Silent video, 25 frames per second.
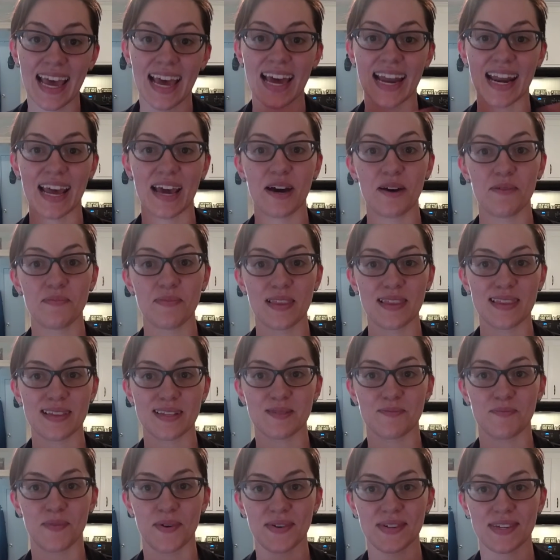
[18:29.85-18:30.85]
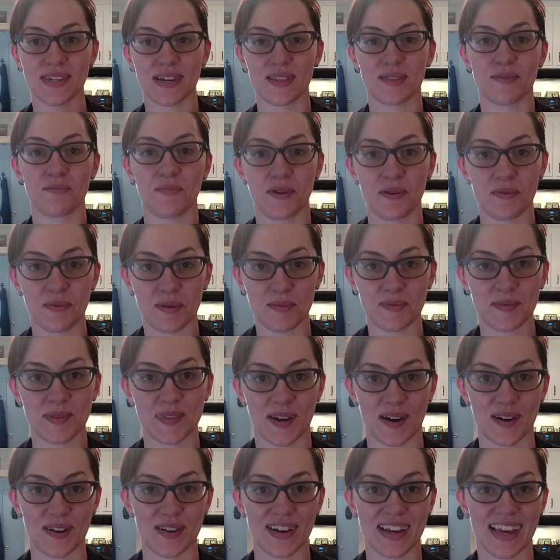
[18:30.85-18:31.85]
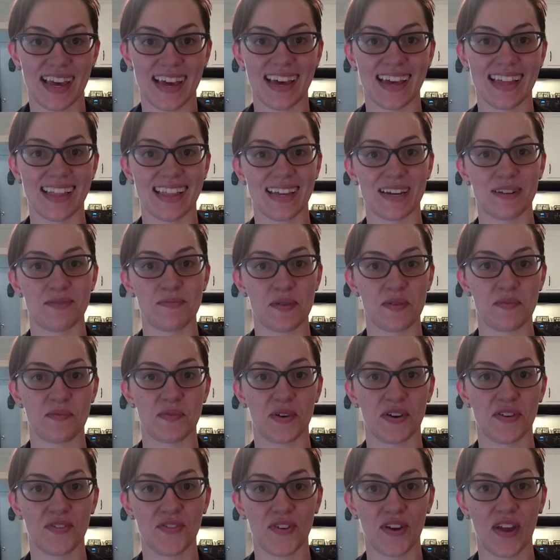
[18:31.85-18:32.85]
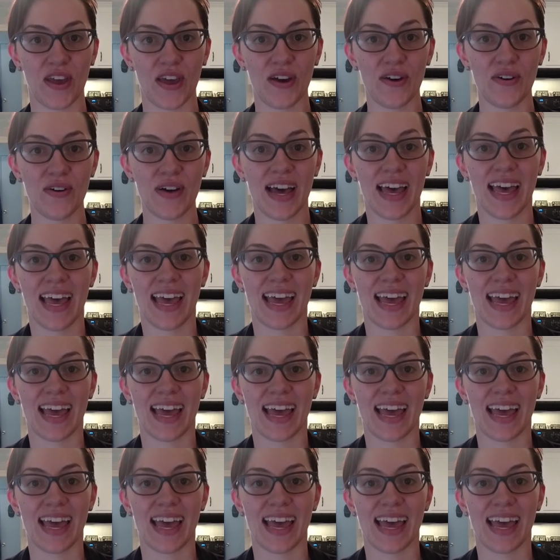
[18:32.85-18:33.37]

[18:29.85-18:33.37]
and I hope that this broke down the premium starter kit a little bit more for you.